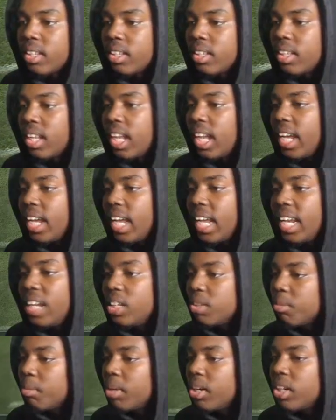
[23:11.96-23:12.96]
Like, and
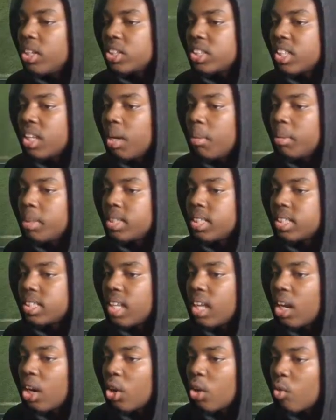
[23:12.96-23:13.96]
Demaryius Thomas is
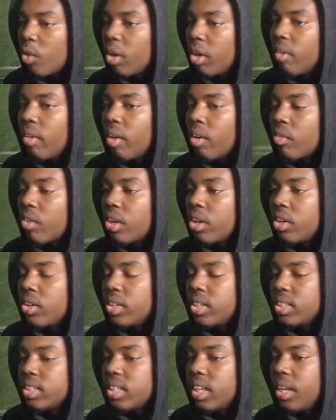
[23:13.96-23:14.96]
not a great route runner
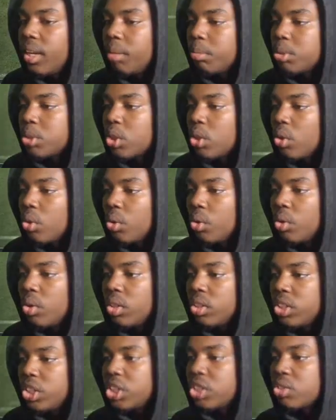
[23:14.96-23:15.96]
in this game, so
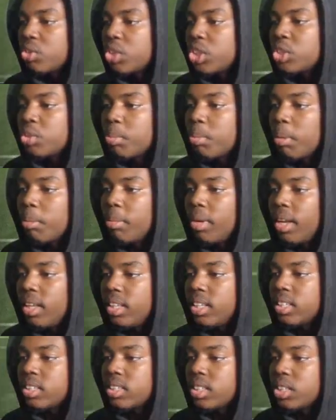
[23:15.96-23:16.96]
just remember that
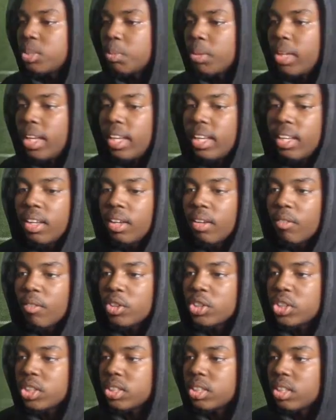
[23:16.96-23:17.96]
this play
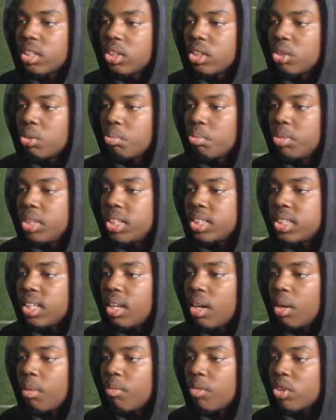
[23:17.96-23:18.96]
versus this
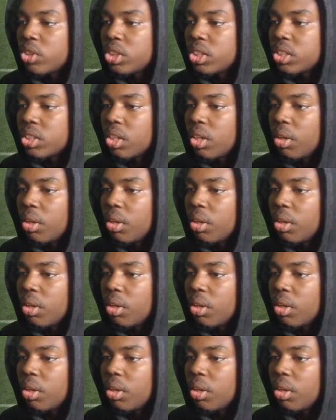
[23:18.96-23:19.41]
setup versus